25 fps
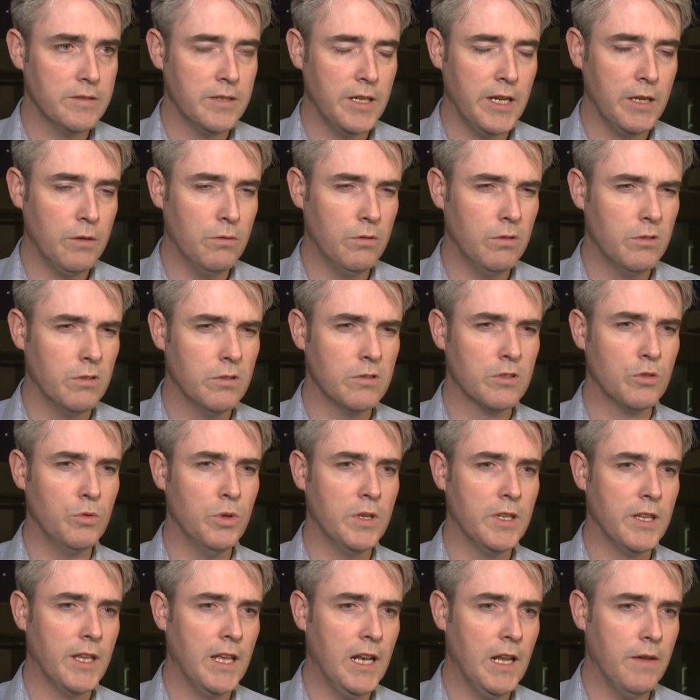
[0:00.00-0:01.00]
And anyone who does go
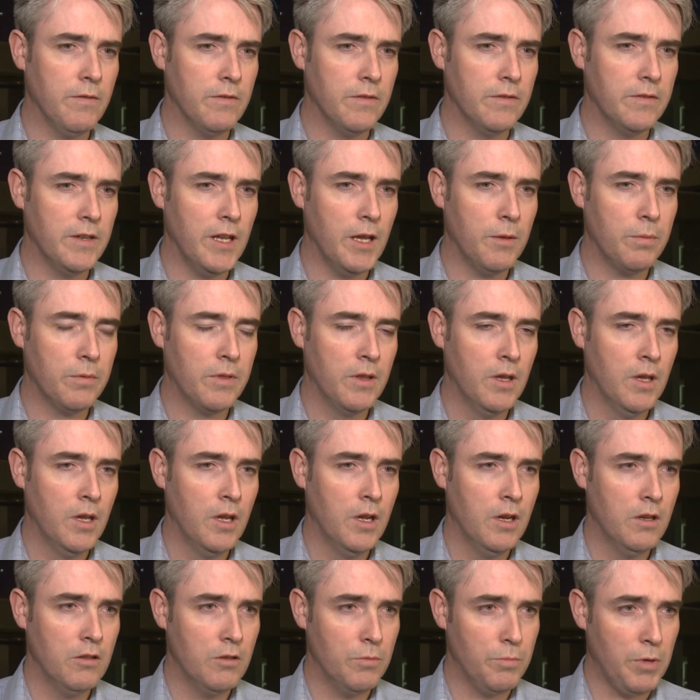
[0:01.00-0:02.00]
into that level of depth,
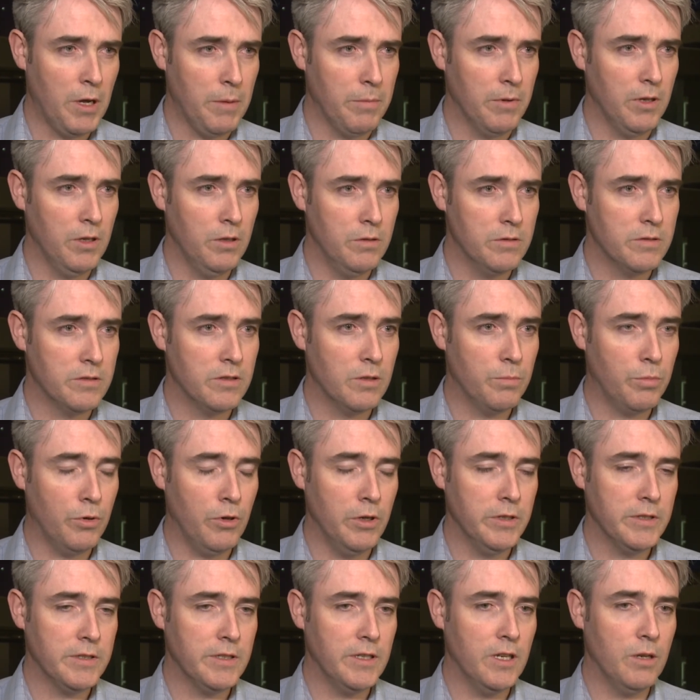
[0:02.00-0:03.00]
they're probably losing the
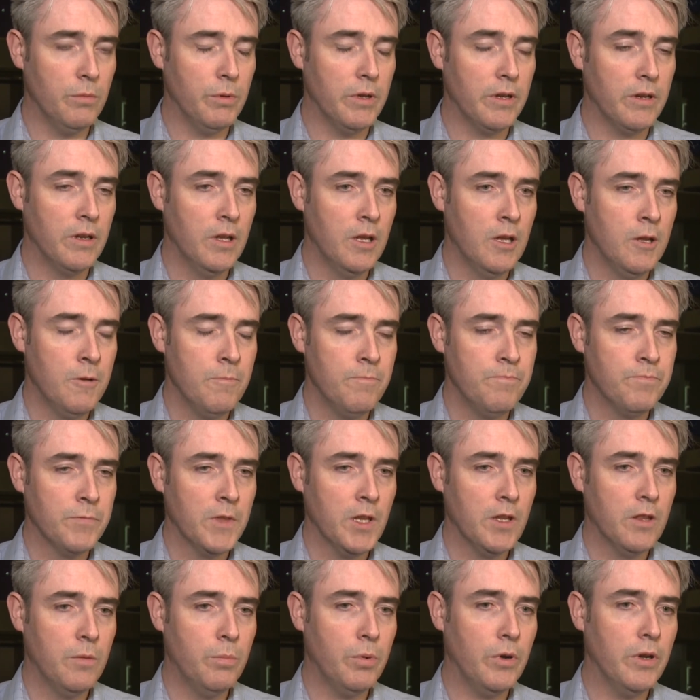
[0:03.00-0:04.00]
point a little bit.
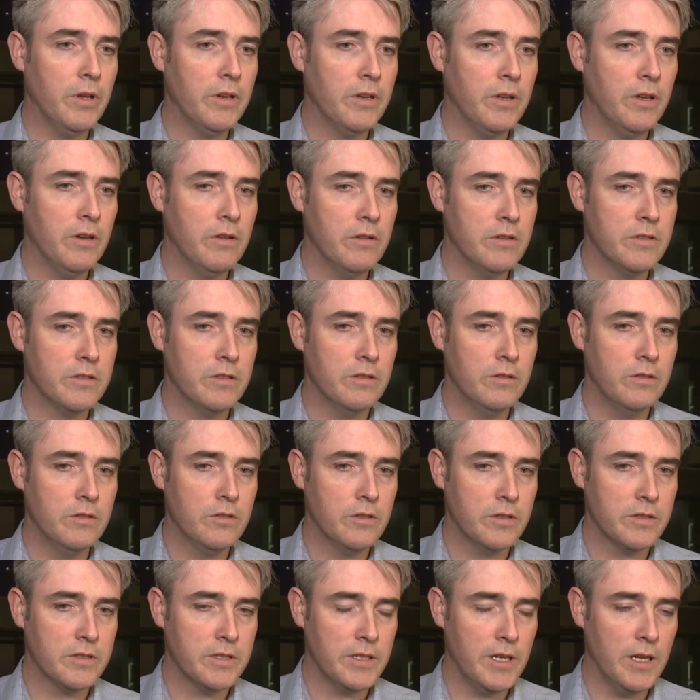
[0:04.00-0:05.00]
The point here is to
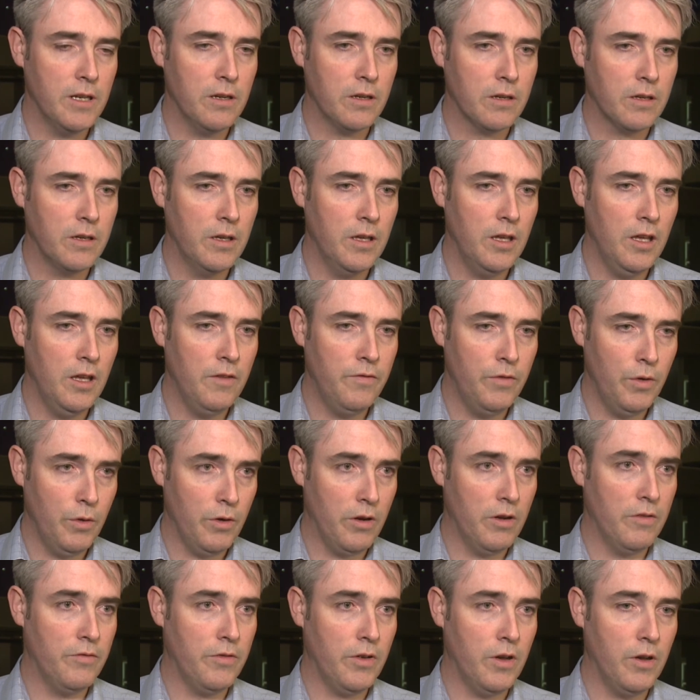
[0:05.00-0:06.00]
just say, look, if you are
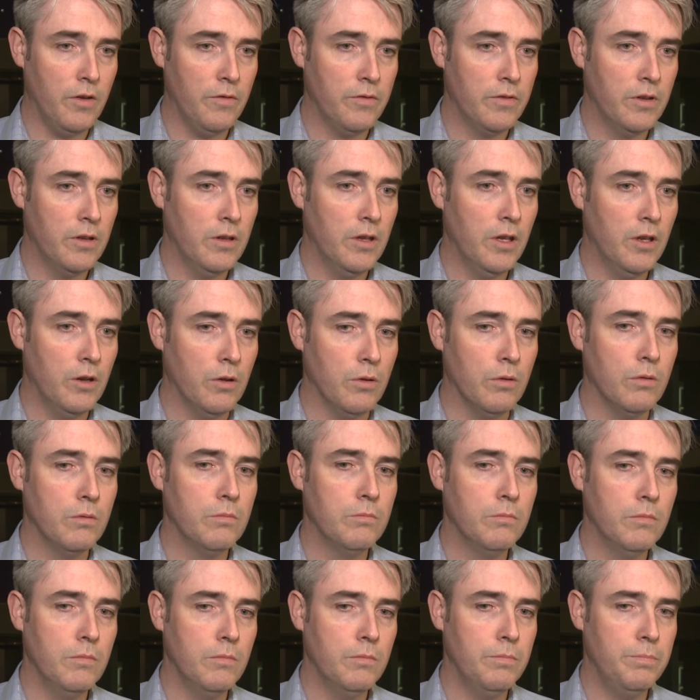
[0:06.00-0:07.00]
involved,
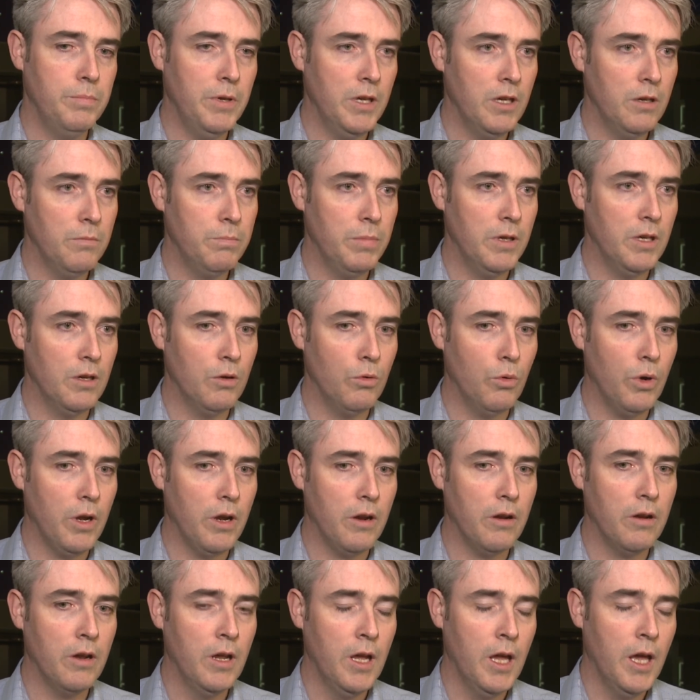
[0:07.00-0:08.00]
be
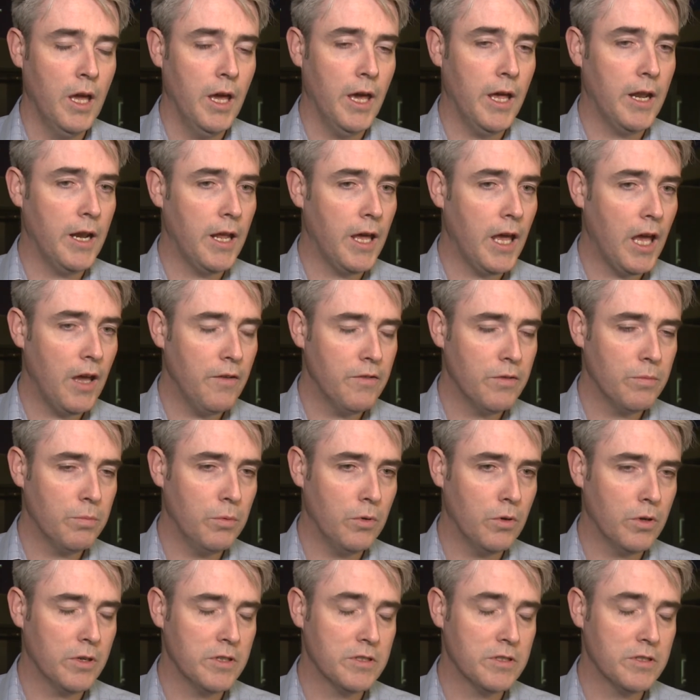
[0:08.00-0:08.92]
aware. And I have spoke.